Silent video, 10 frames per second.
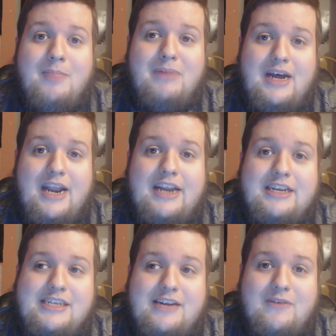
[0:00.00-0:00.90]
but I
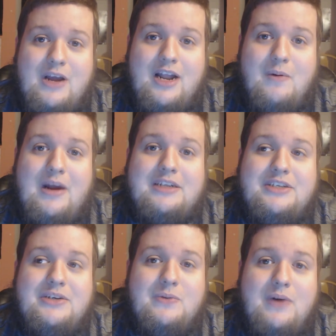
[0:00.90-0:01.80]
just never got around
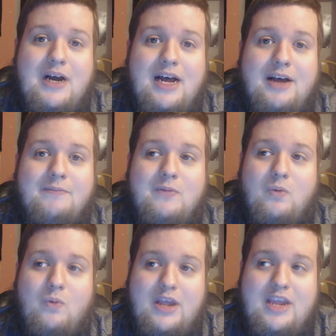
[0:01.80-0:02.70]
to
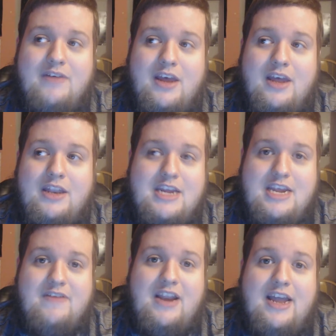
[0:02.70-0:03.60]
uh, even to
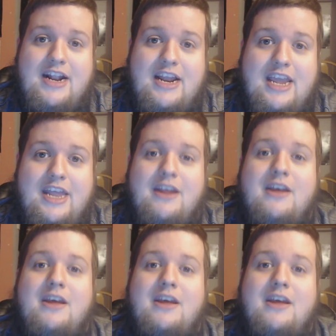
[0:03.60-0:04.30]
even editing it.